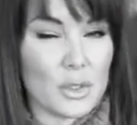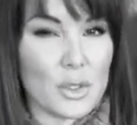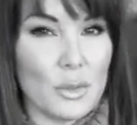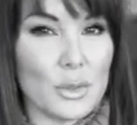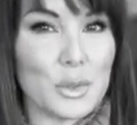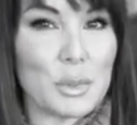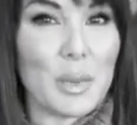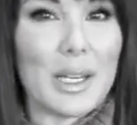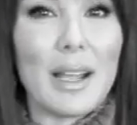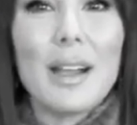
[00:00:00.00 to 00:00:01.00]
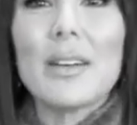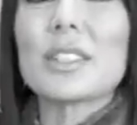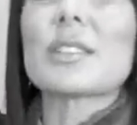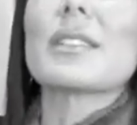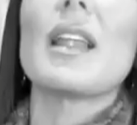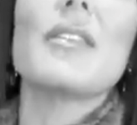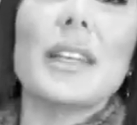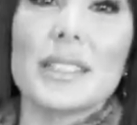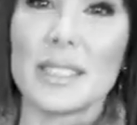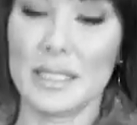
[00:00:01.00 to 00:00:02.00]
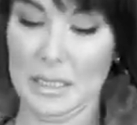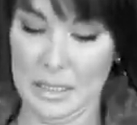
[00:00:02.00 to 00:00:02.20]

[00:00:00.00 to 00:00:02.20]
shoulders, but oh, I just love it.